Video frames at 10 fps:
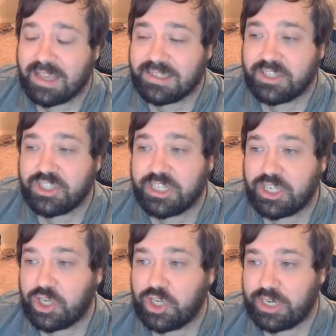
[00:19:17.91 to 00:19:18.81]
essentially
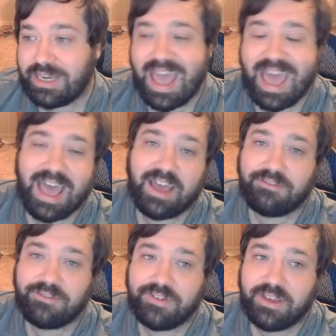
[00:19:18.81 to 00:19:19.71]
couldn't
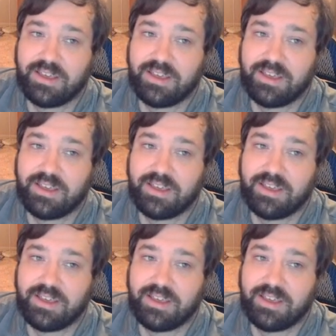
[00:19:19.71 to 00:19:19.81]
have